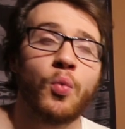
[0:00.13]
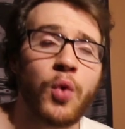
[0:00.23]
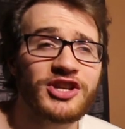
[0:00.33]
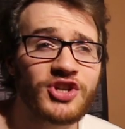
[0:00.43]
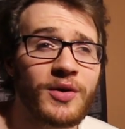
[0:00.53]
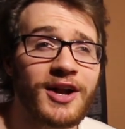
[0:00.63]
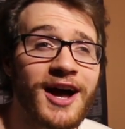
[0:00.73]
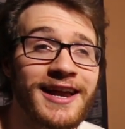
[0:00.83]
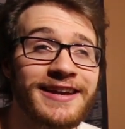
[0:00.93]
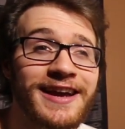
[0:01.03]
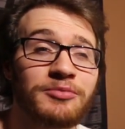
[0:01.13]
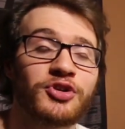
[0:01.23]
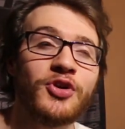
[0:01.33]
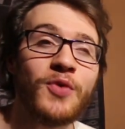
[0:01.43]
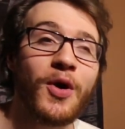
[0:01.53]
What's going on, NDM
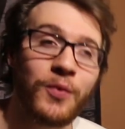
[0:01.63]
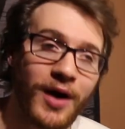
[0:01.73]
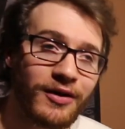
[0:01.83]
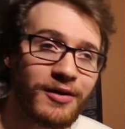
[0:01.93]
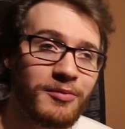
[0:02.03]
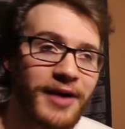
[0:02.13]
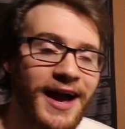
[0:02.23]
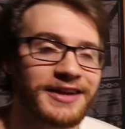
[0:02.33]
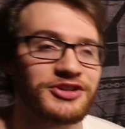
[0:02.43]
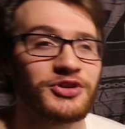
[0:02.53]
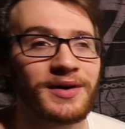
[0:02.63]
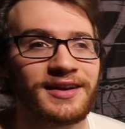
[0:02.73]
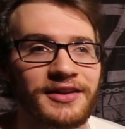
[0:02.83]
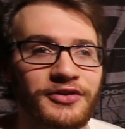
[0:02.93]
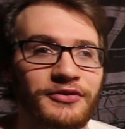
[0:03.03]
crew? Welcome back to
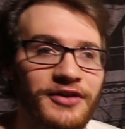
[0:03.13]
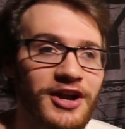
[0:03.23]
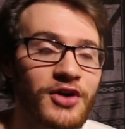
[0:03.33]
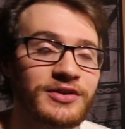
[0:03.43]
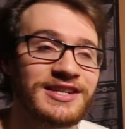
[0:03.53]
another video.